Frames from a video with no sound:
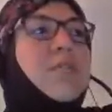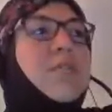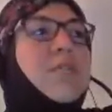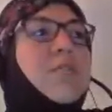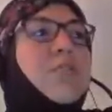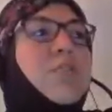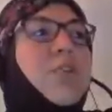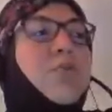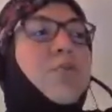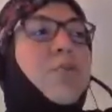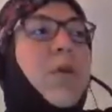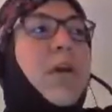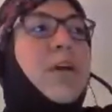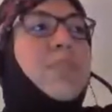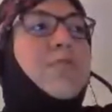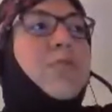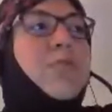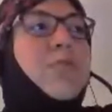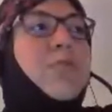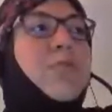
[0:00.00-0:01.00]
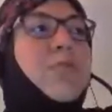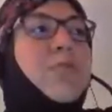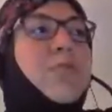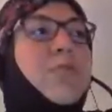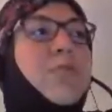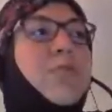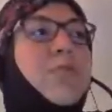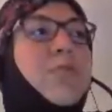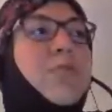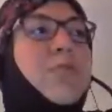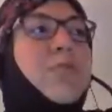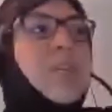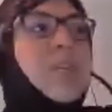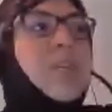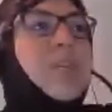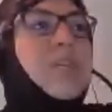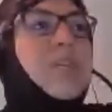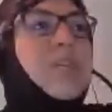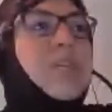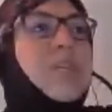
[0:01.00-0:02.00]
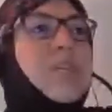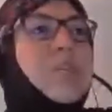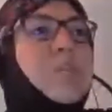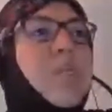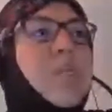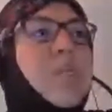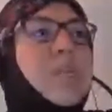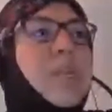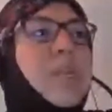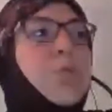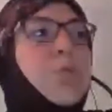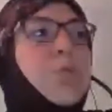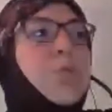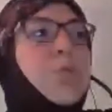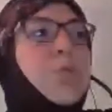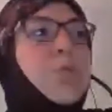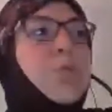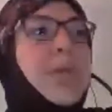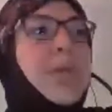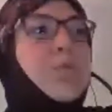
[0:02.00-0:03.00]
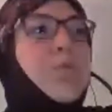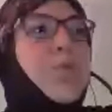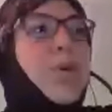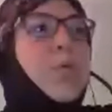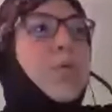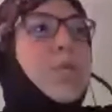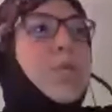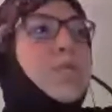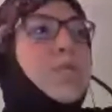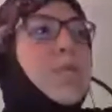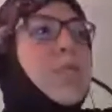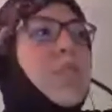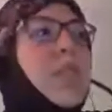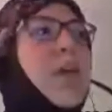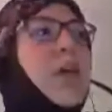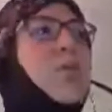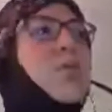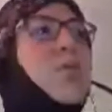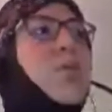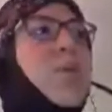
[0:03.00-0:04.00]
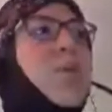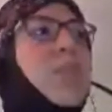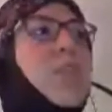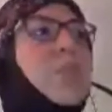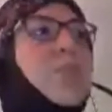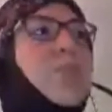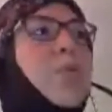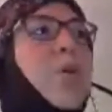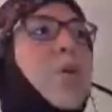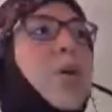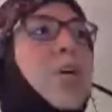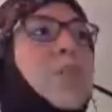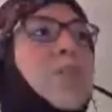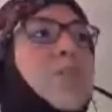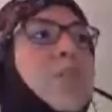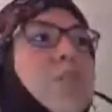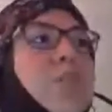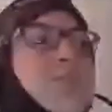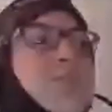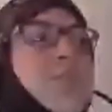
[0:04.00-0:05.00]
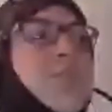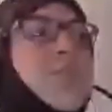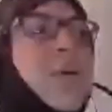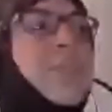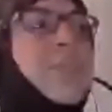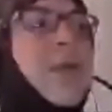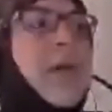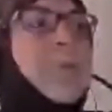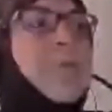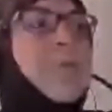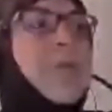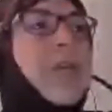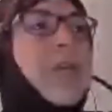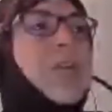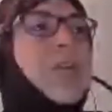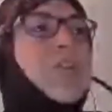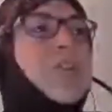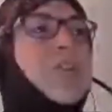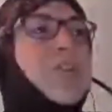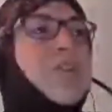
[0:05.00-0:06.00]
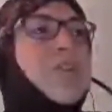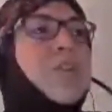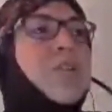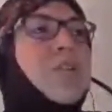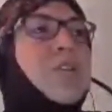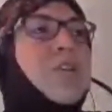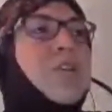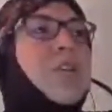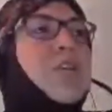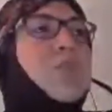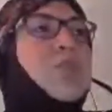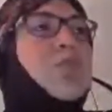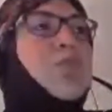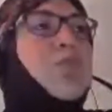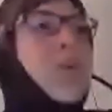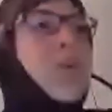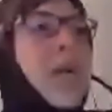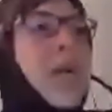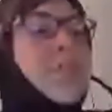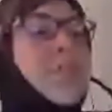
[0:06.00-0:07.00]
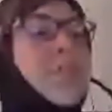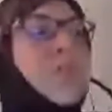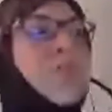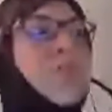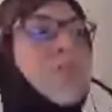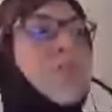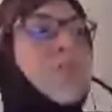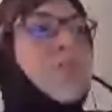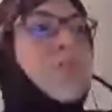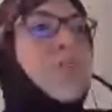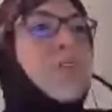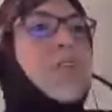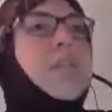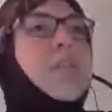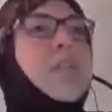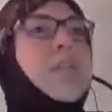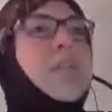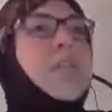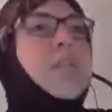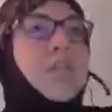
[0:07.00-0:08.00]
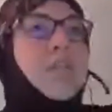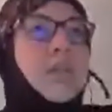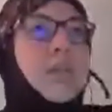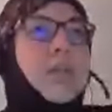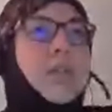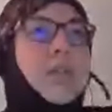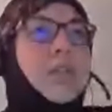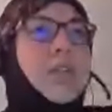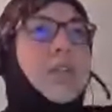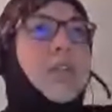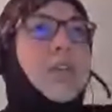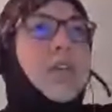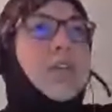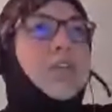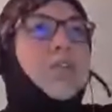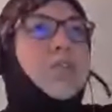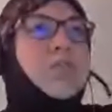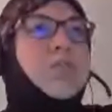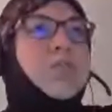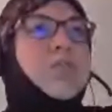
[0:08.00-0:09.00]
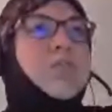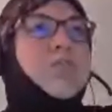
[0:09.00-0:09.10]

So if we have the red status, it means that we have some problems. Now we will deploy Service Fabric application to cluster in Azure.